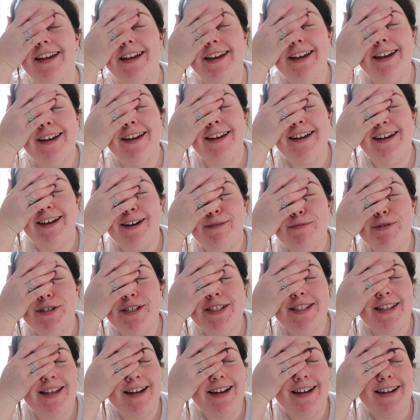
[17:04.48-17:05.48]
I'm
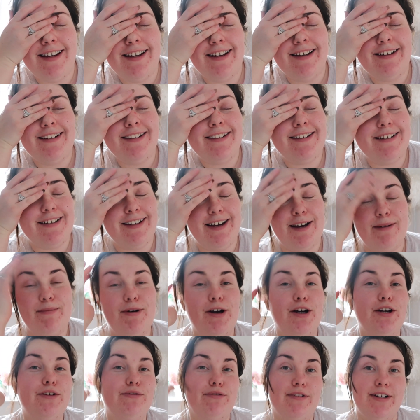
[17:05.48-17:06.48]
just like, I'm
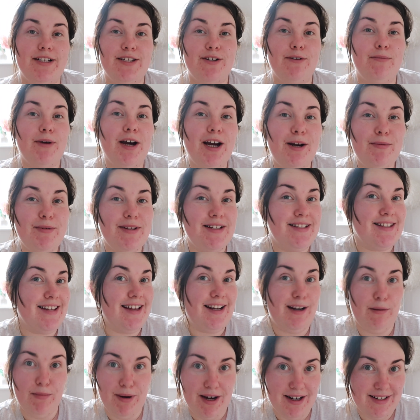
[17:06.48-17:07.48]
over it. So I'm hoping this
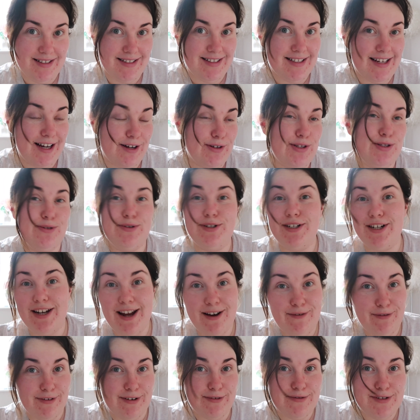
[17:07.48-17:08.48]
lady buys this house so I'd
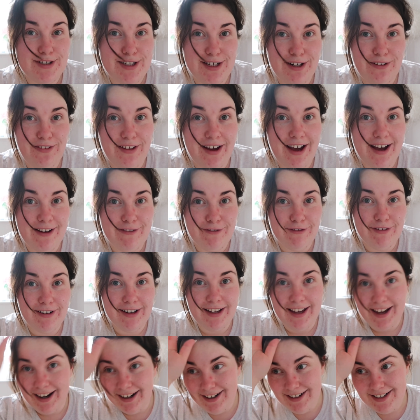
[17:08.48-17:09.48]
never have to do that ever
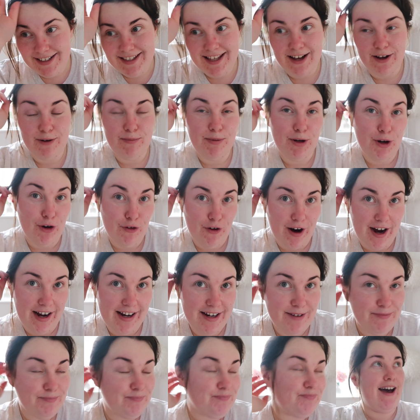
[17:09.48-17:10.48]
again, because that would be
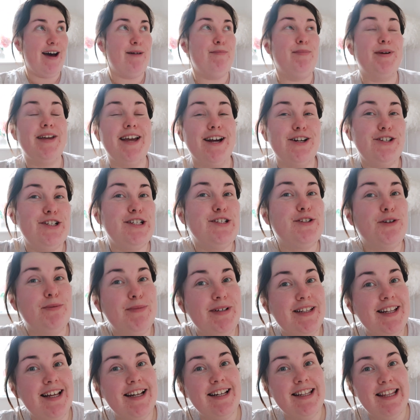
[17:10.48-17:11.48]
great. But yeah, she's
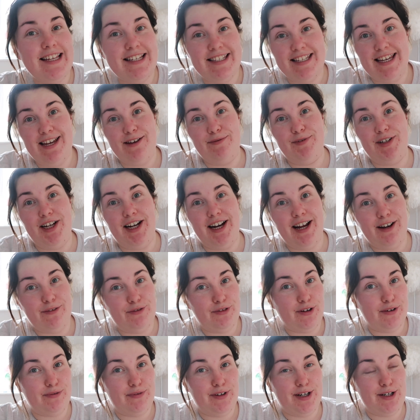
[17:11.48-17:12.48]
coming this evening
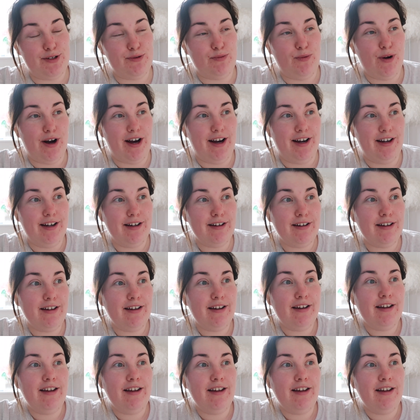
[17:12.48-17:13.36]
after I finish work.